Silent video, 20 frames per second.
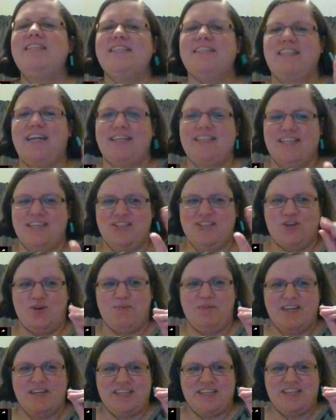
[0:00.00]
dissecting so
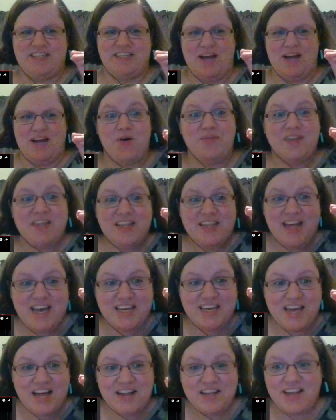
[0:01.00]
much and we're only
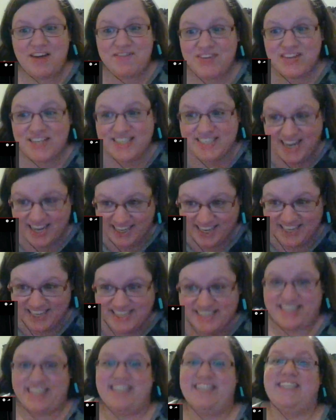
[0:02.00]
like 11
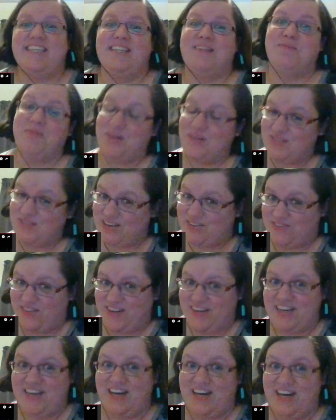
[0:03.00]
seconds into the music
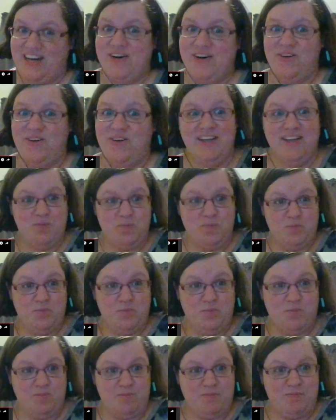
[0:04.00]
video.
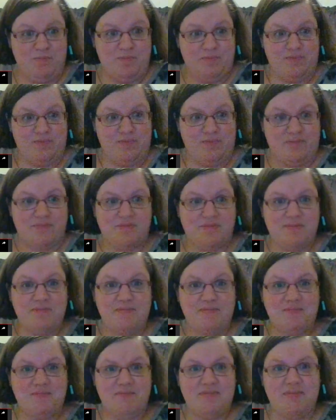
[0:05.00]

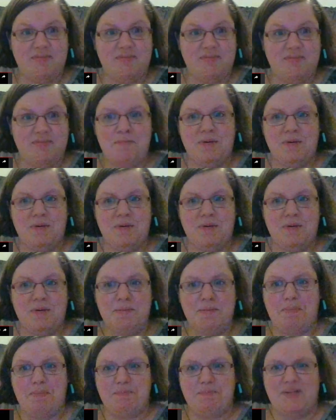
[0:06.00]

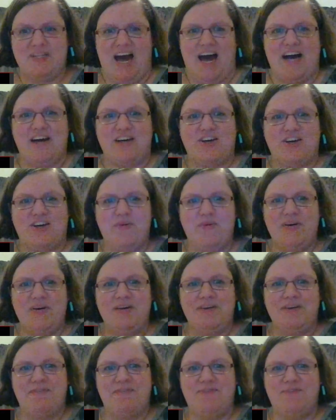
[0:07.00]
But yeah, going
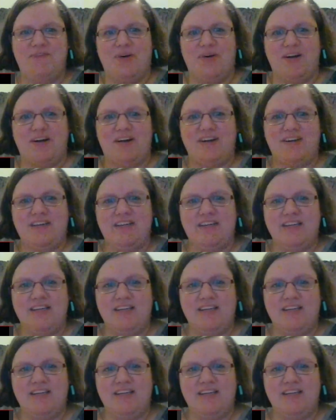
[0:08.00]
forward.